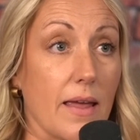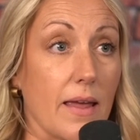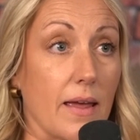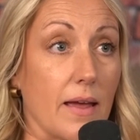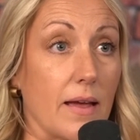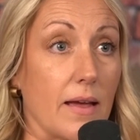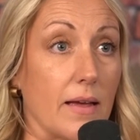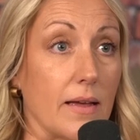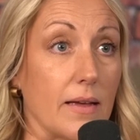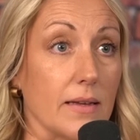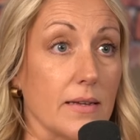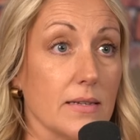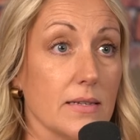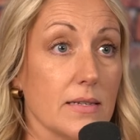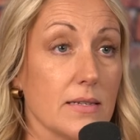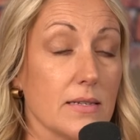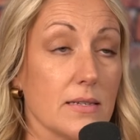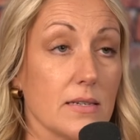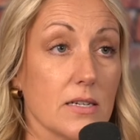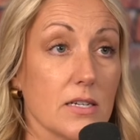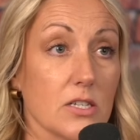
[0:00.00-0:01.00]

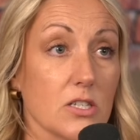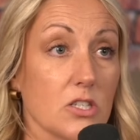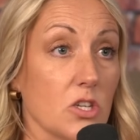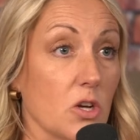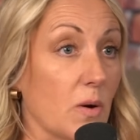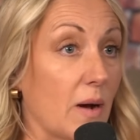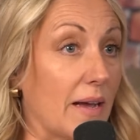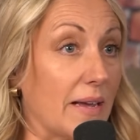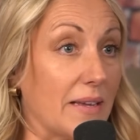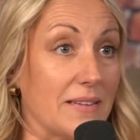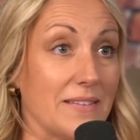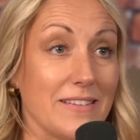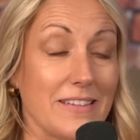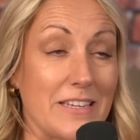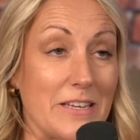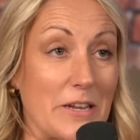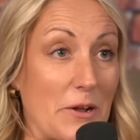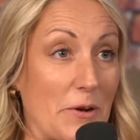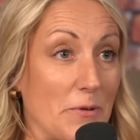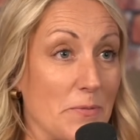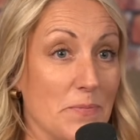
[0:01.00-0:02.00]
and so i
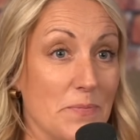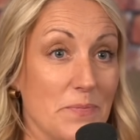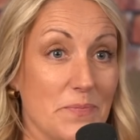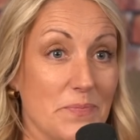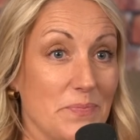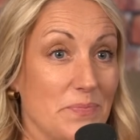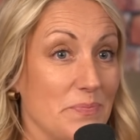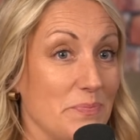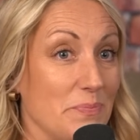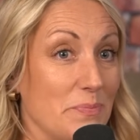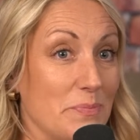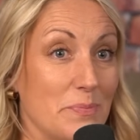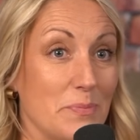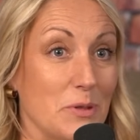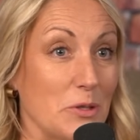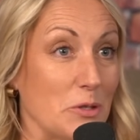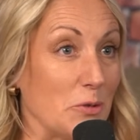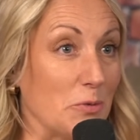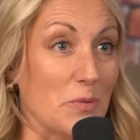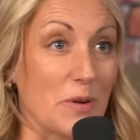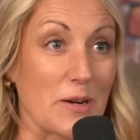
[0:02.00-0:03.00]
you know
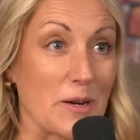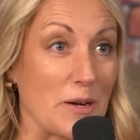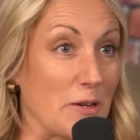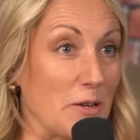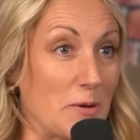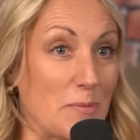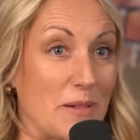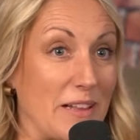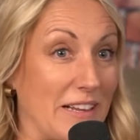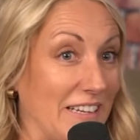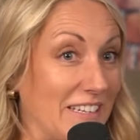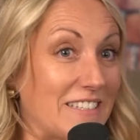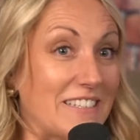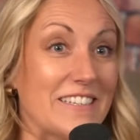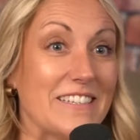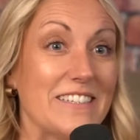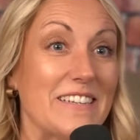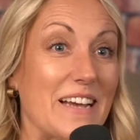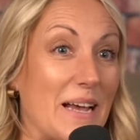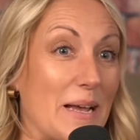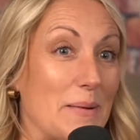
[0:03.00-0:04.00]
bloom where you're
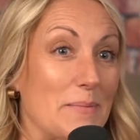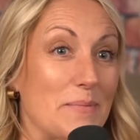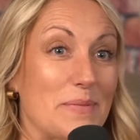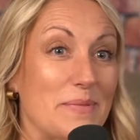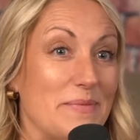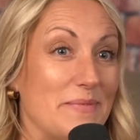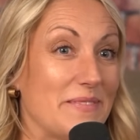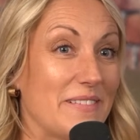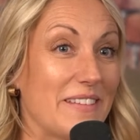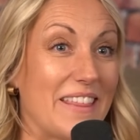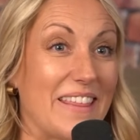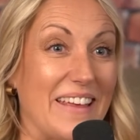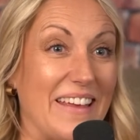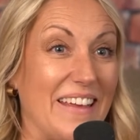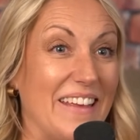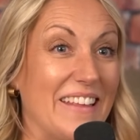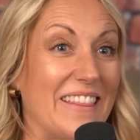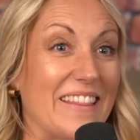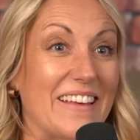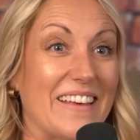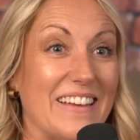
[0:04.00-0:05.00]
planted type
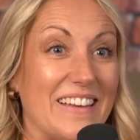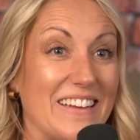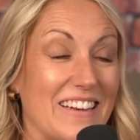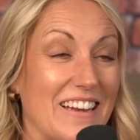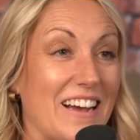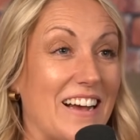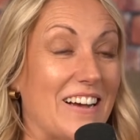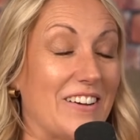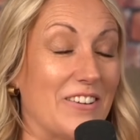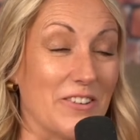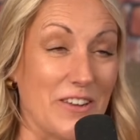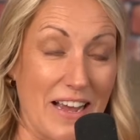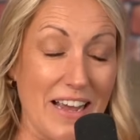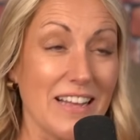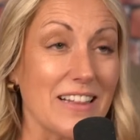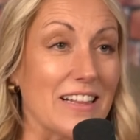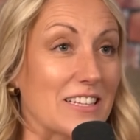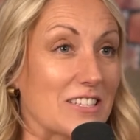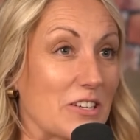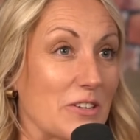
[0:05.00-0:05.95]
thing mm-hmm. that, uh, okay,